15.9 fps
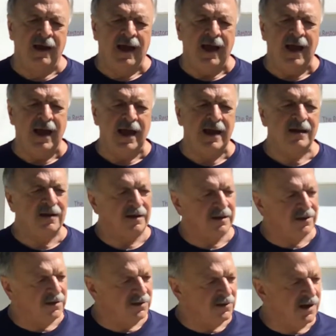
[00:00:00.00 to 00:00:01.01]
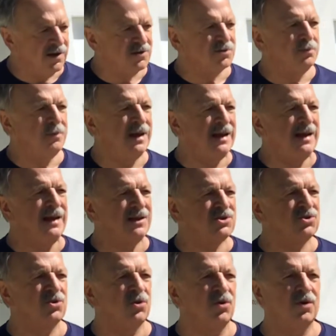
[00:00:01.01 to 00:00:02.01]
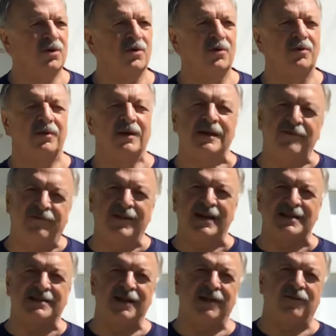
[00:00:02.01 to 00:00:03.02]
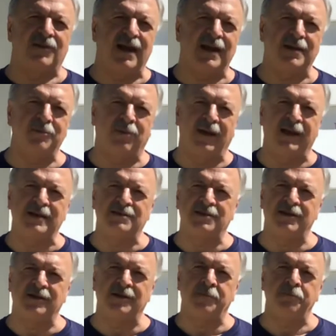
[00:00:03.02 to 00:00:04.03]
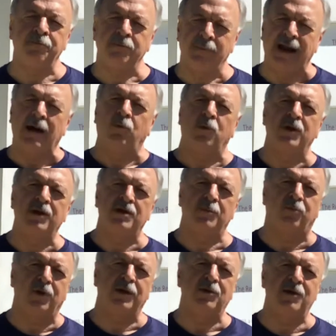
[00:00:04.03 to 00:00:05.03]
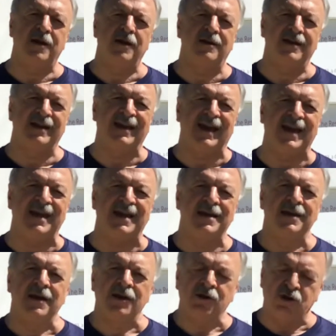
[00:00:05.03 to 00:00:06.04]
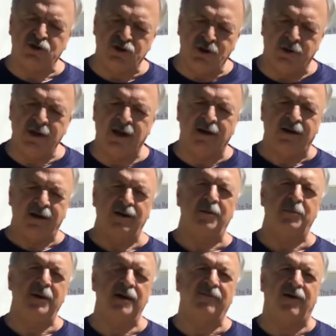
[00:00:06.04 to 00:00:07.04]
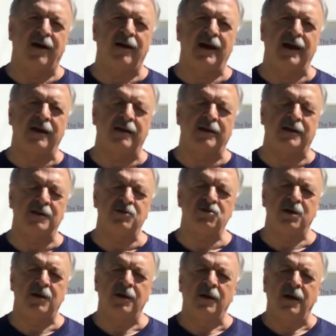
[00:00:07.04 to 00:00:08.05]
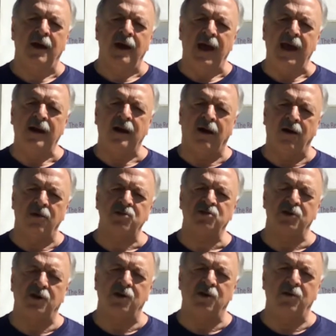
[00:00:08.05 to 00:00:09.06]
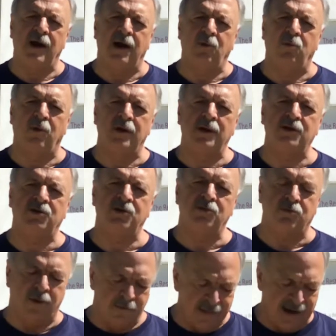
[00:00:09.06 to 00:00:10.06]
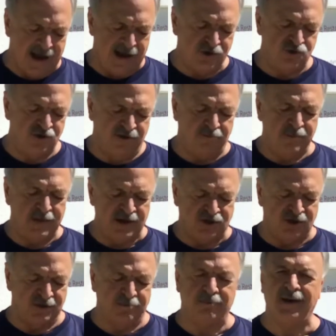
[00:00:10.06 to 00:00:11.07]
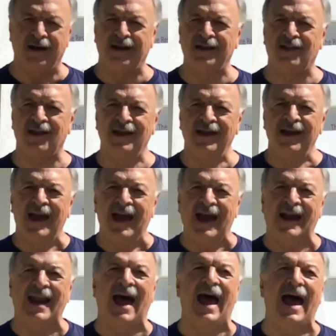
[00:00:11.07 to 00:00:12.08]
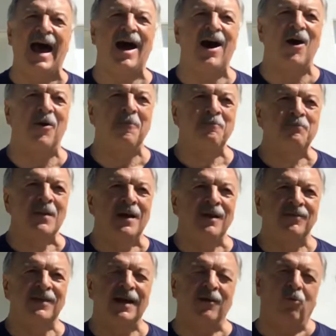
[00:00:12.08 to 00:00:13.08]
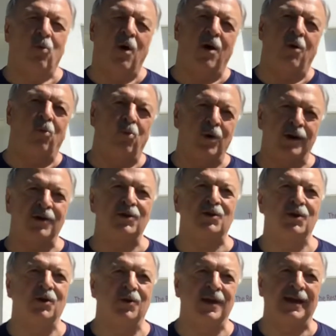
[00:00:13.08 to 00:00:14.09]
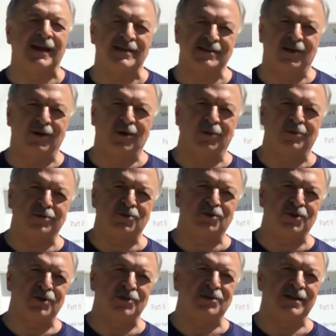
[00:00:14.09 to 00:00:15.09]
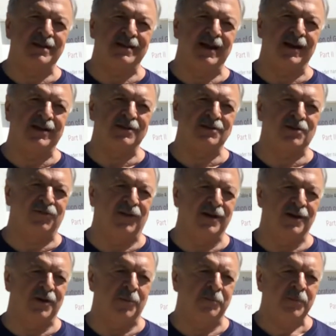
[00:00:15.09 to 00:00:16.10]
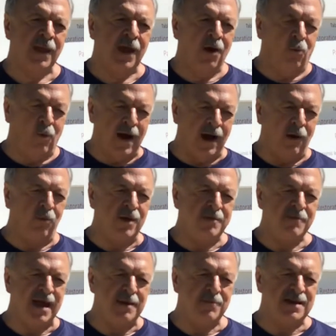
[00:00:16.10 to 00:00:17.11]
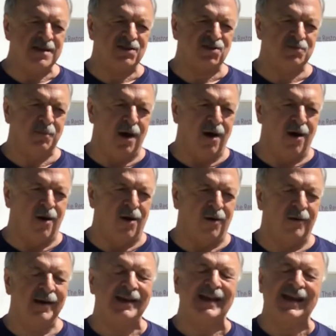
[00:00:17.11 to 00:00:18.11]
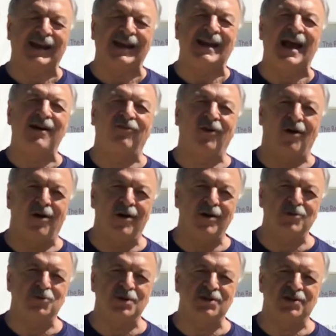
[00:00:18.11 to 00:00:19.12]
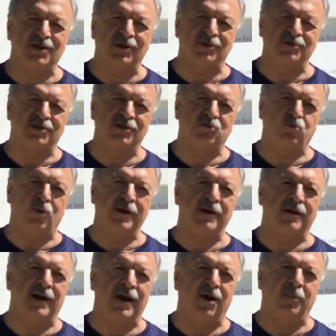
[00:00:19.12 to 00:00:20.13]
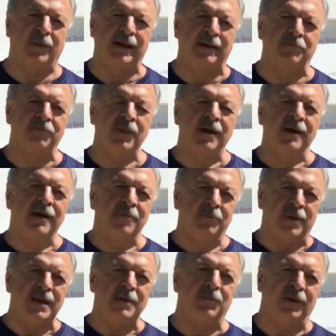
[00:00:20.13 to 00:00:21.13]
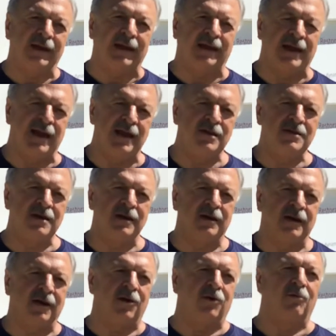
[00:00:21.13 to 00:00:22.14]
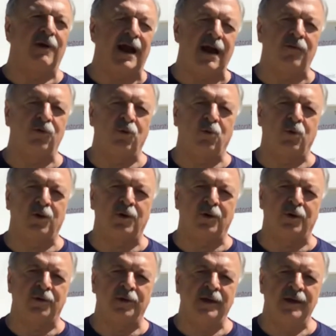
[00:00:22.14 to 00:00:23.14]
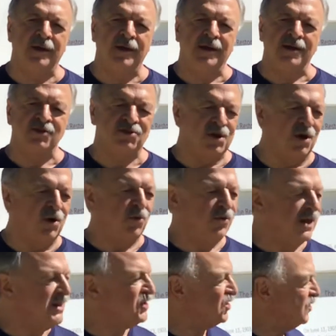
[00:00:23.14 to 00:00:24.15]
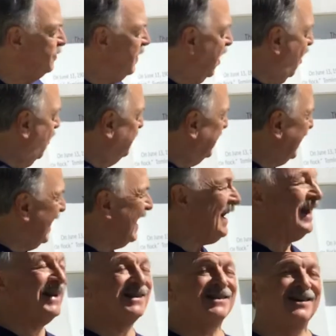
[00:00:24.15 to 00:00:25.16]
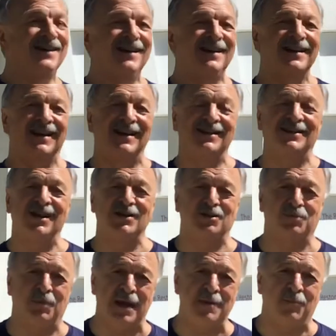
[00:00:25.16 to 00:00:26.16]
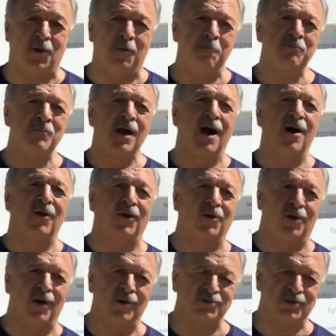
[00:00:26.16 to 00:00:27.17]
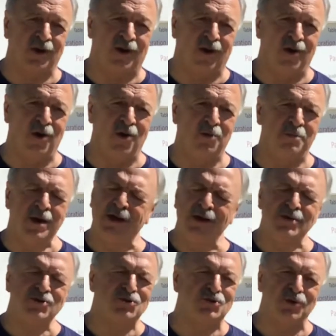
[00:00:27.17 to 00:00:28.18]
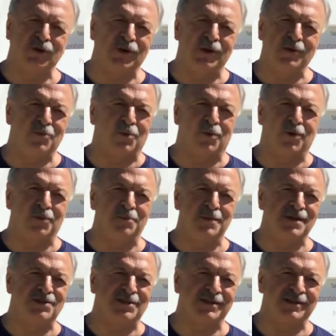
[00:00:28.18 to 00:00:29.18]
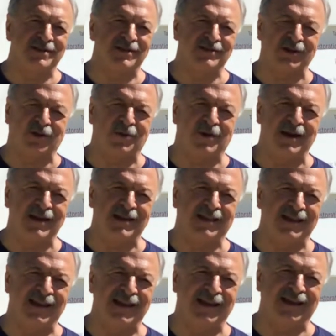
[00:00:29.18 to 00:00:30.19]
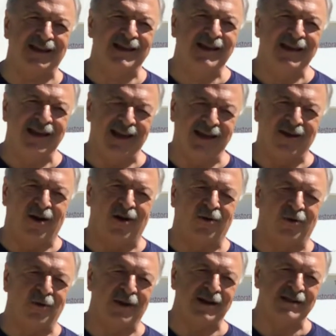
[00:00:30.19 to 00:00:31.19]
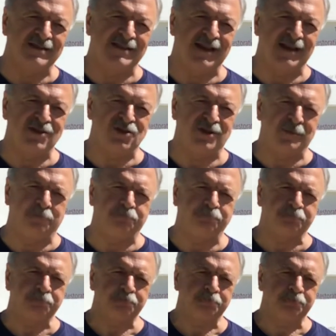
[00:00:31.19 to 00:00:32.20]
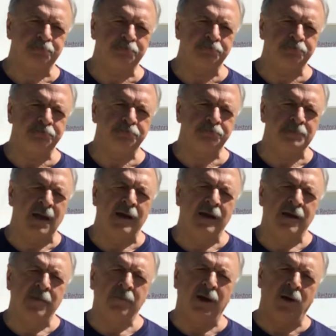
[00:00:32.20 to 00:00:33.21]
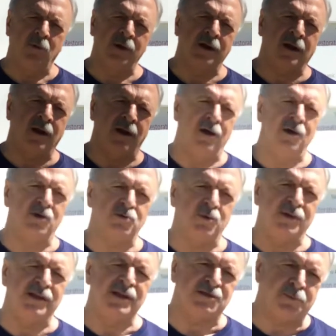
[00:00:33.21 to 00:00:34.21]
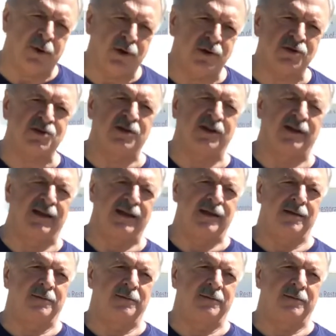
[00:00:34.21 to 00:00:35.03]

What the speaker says: And there's many historical events that have taken place here. But I wanted to bring you here today to show you a little bit of our heritage. And also I wanted to remind you of Mission Month and how that what we're doing as a local church in Douglasville, while we may be small, it can have large results as we are helping people in Kenya and around the world. So this small beginnings can touch people all across the globe. Surely world missions is a great thing in our organization. But I want to close with this personally.